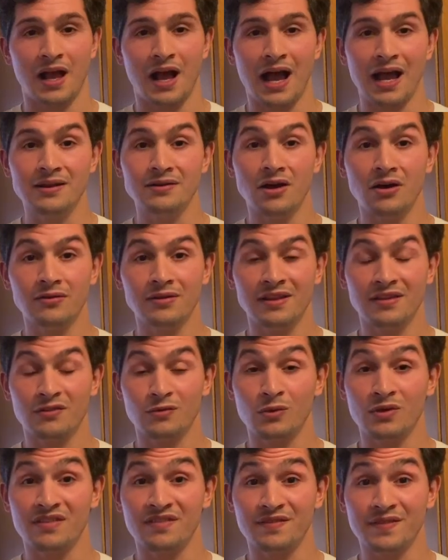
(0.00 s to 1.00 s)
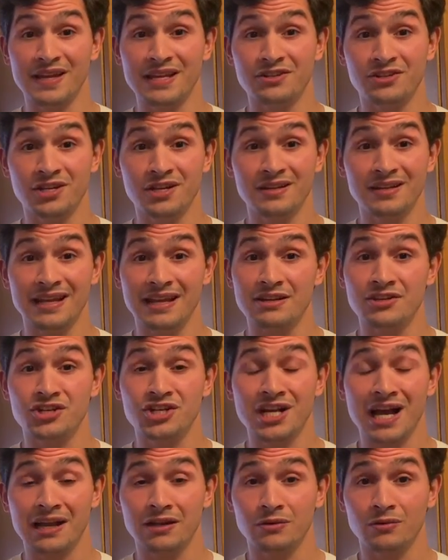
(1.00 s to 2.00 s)
I know this was featured in
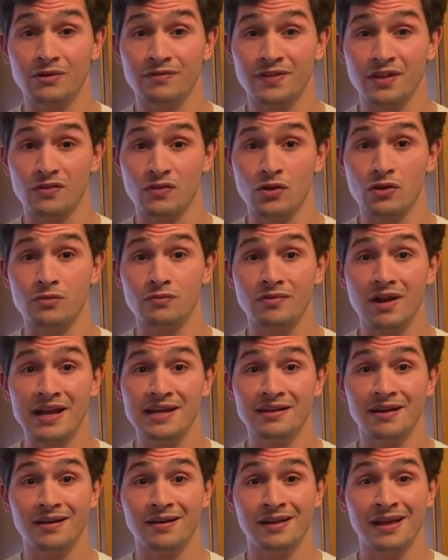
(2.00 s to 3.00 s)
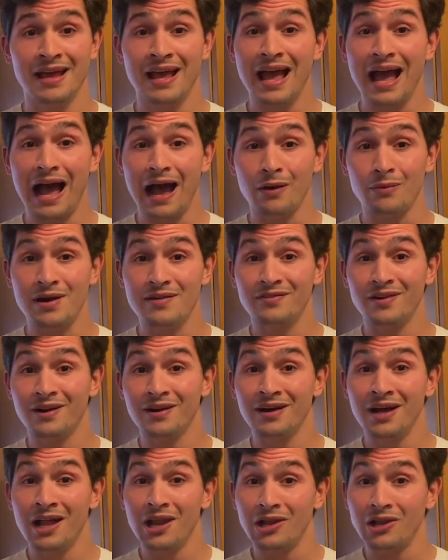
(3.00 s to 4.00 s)
Shadow of the Tomb Raider,
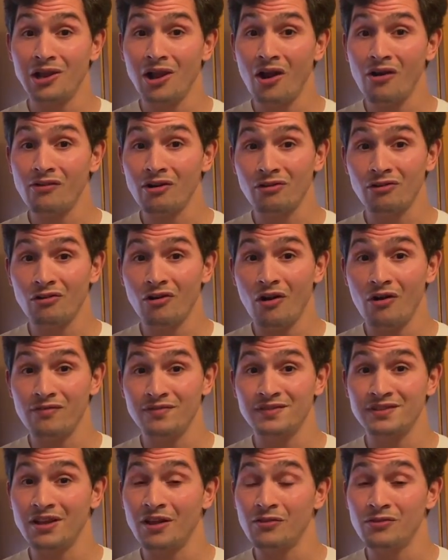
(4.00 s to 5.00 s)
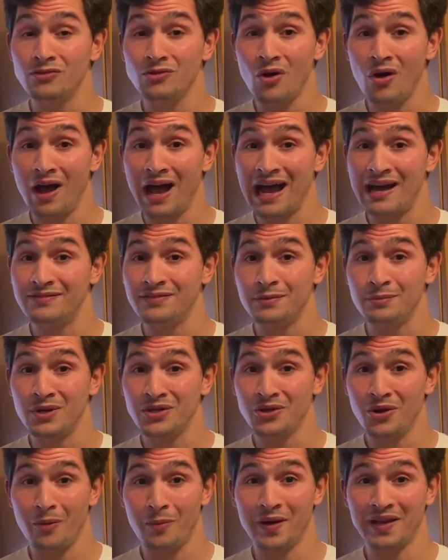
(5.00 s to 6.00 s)
however, Lara Croft does not have a
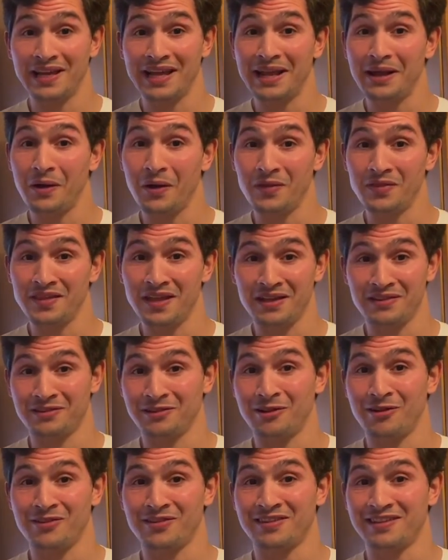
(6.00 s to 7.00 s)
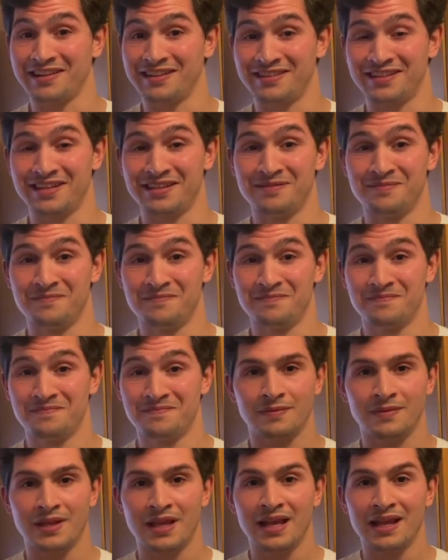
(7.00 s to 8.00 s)
monopoly on this lost city.
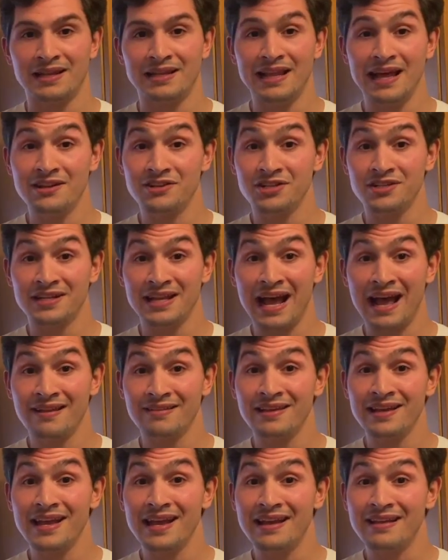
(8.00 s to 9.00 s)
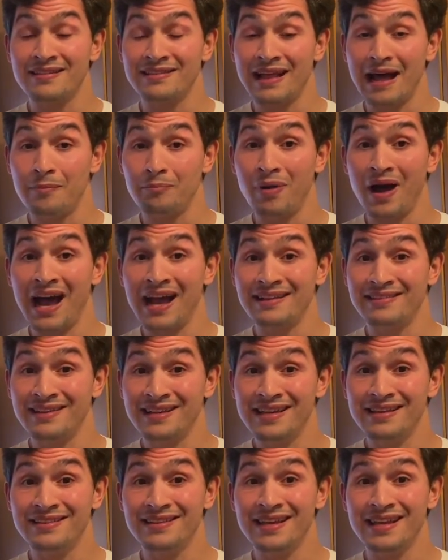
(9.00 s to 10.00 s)
Legend has it is that
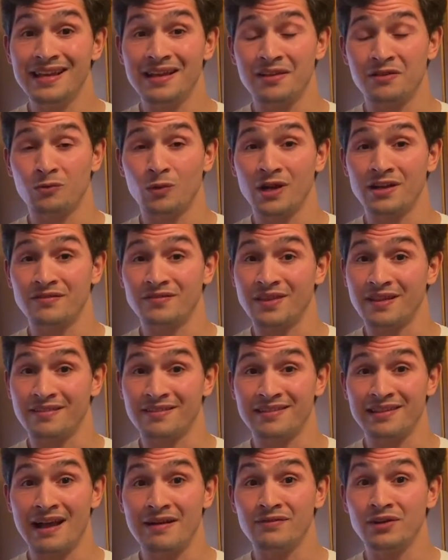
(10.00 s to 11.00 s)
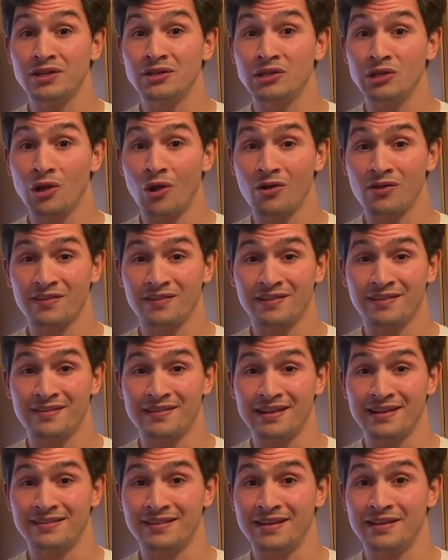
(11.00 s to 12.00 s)
Paititi is one of the 7 lost
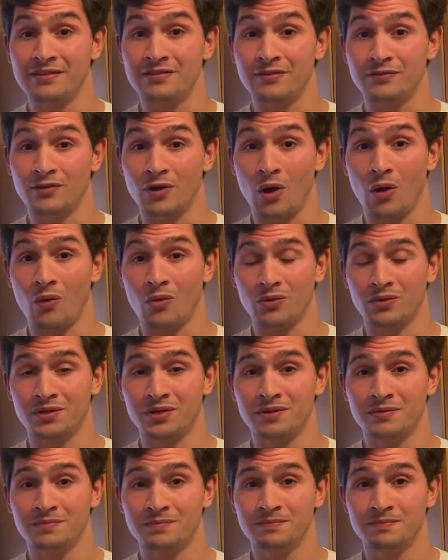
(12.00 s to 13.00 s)
cities of gold.